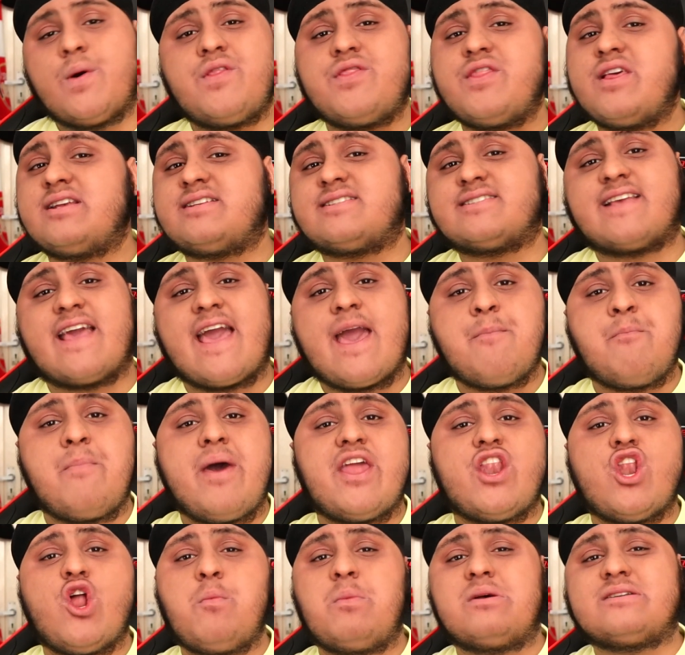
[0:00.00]
in this game,
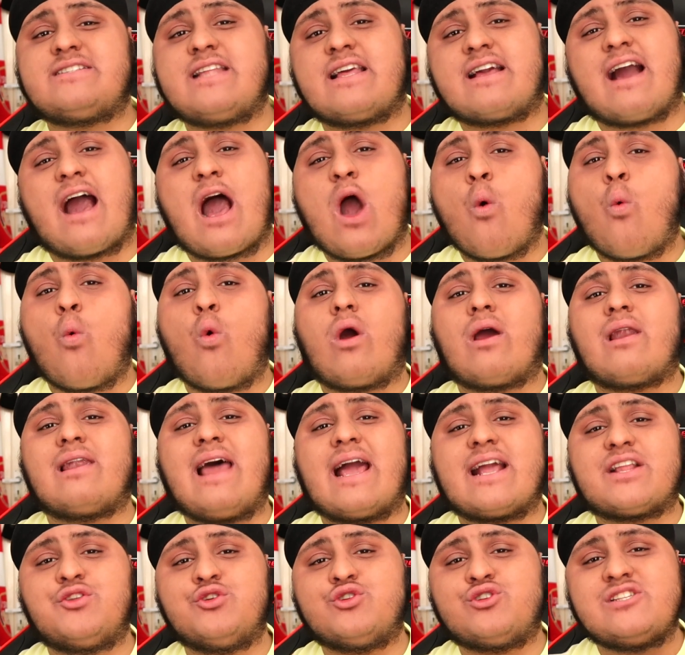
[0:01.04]
make no mistake, I would
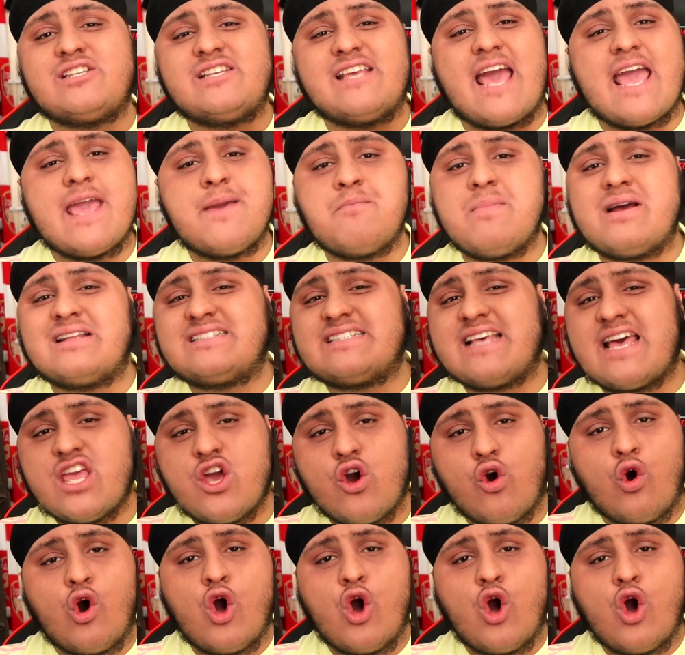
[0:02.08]
like to see a Matteo